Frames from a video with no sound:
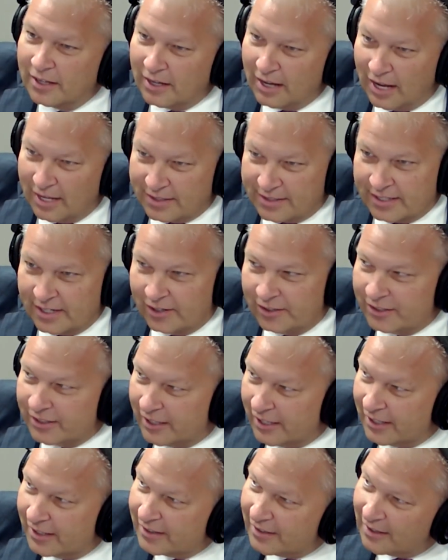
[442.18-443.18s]
on Saturday
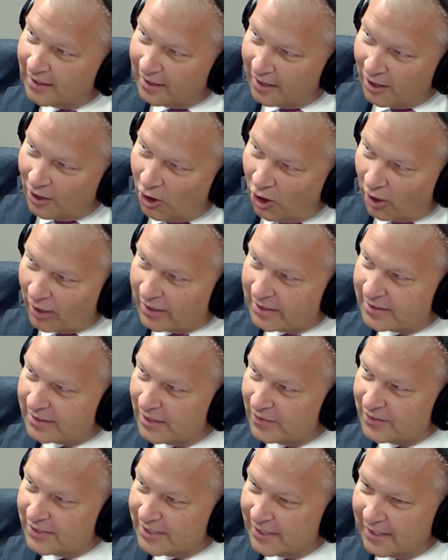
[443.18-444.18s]
night, mm-hmm. August
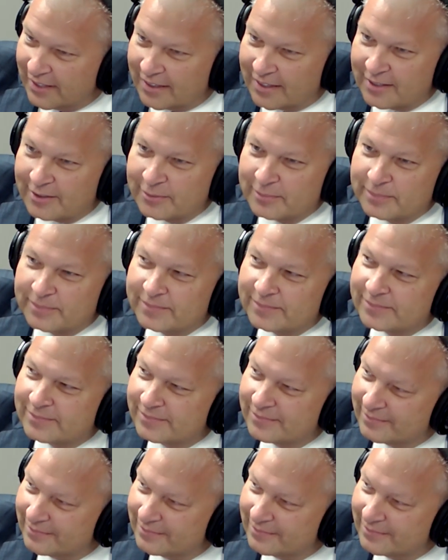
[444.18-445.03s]
seventeenth. Technically Sunday